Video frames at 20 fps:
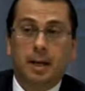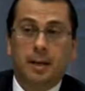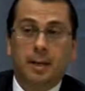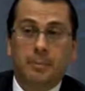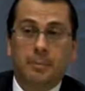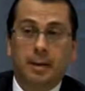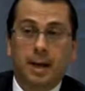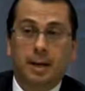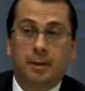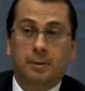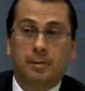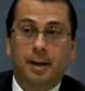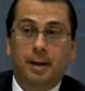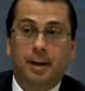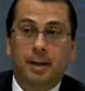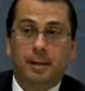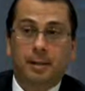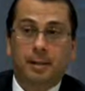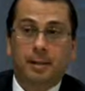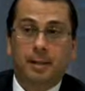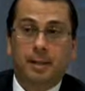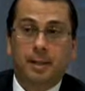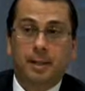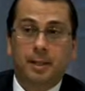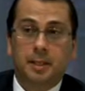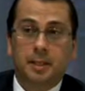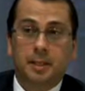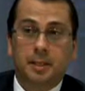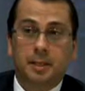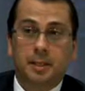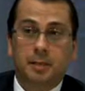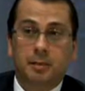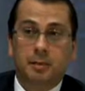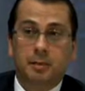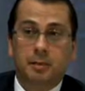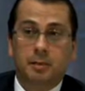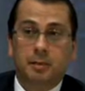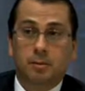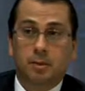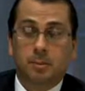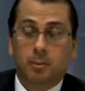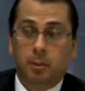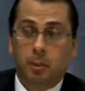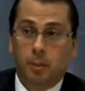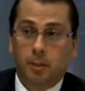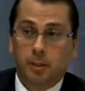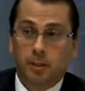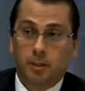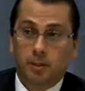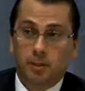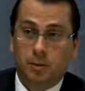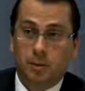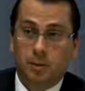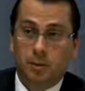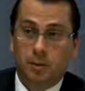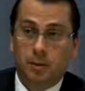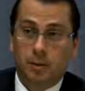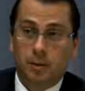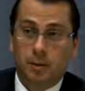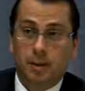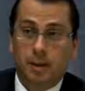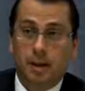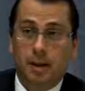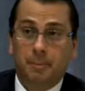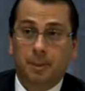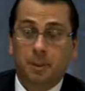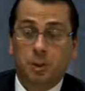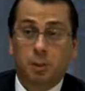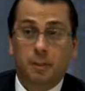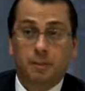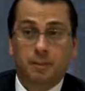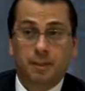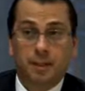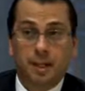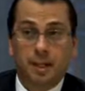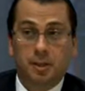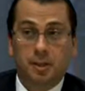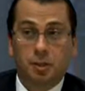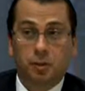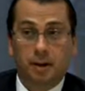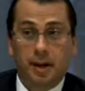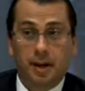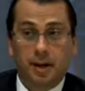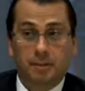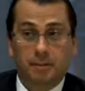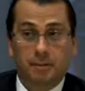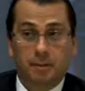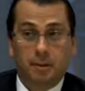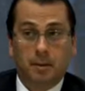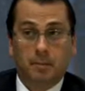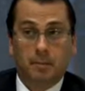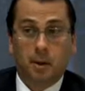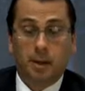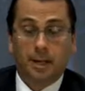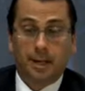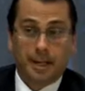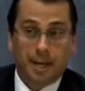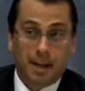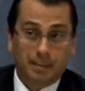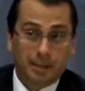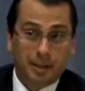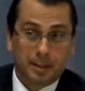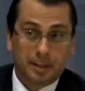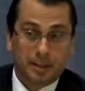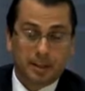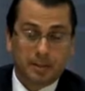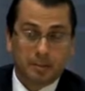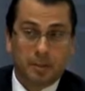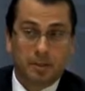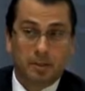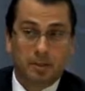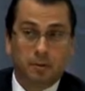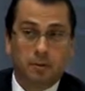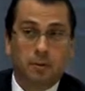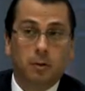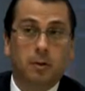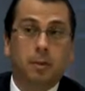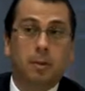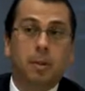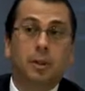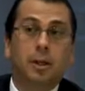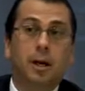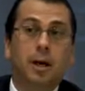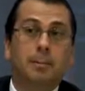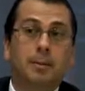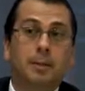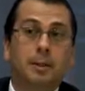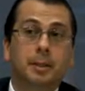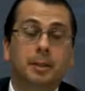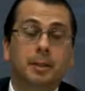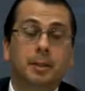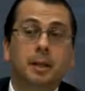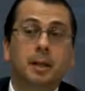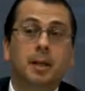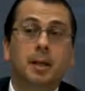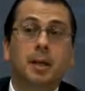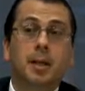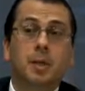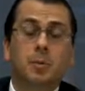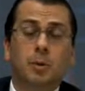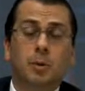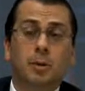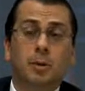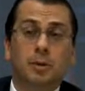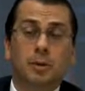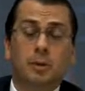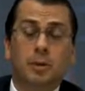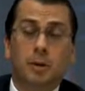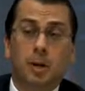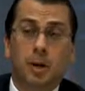In the background, these supports are helping to offset the drag from mining capex, which has fallen sharply, as well as the